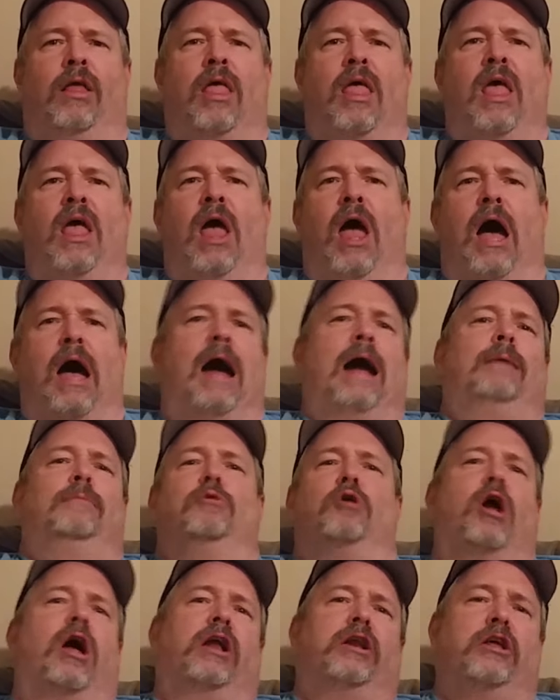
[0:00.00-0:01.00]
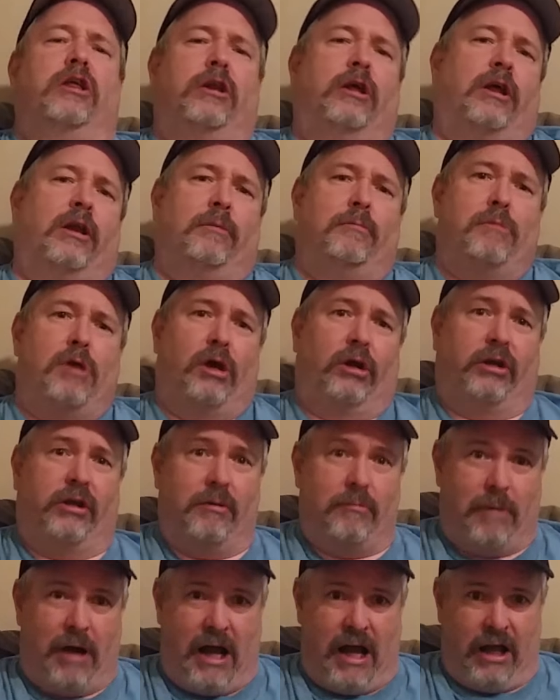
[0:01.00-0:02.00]
I'm running at a
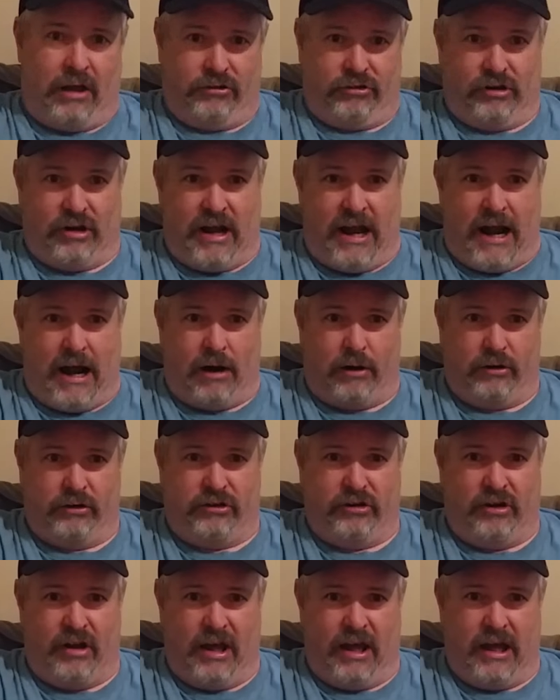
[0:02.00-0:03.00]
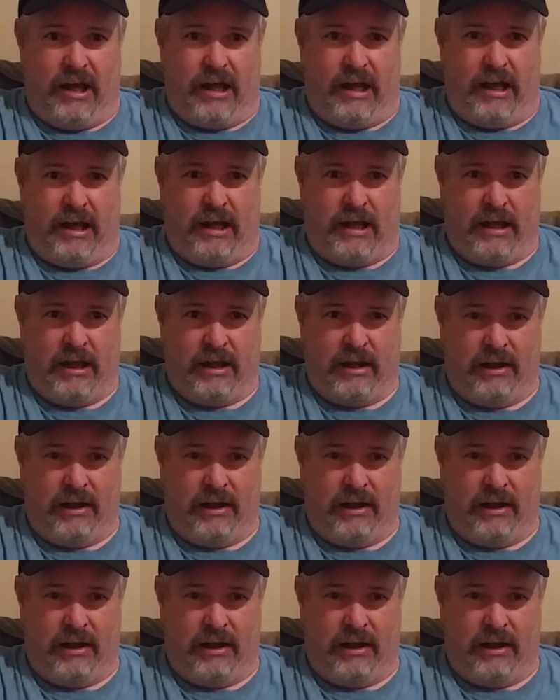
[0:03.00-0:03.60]
million miles an hour today.